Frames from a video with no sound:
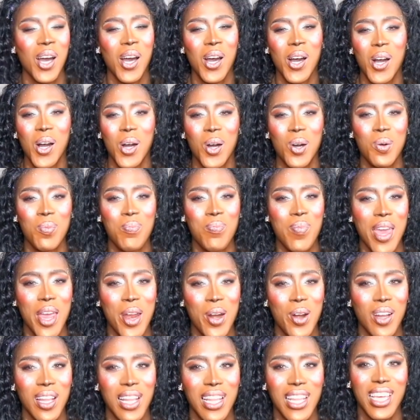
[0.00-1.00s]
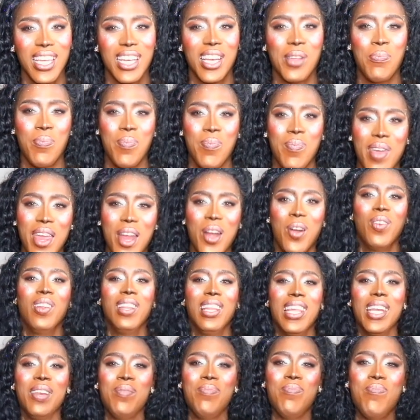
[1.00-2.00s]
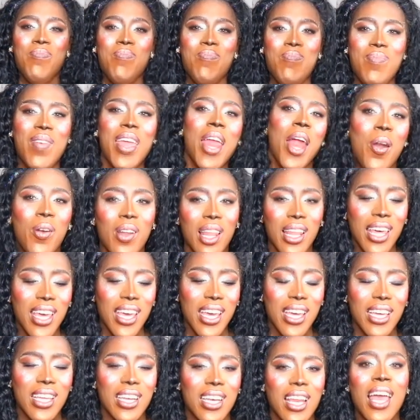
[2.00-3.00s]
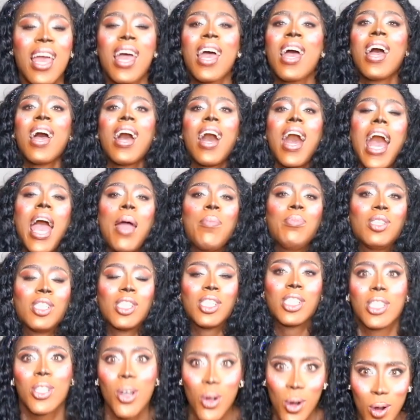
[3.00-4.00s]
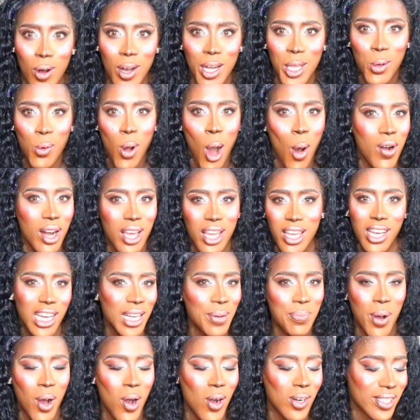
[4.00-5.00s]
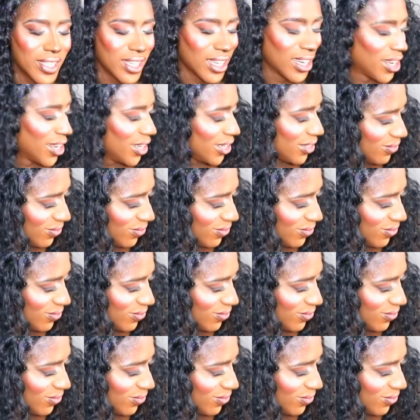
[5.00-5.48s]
oh, Marilyn, Marilyn, Marilyn. I'm sure you are a good person.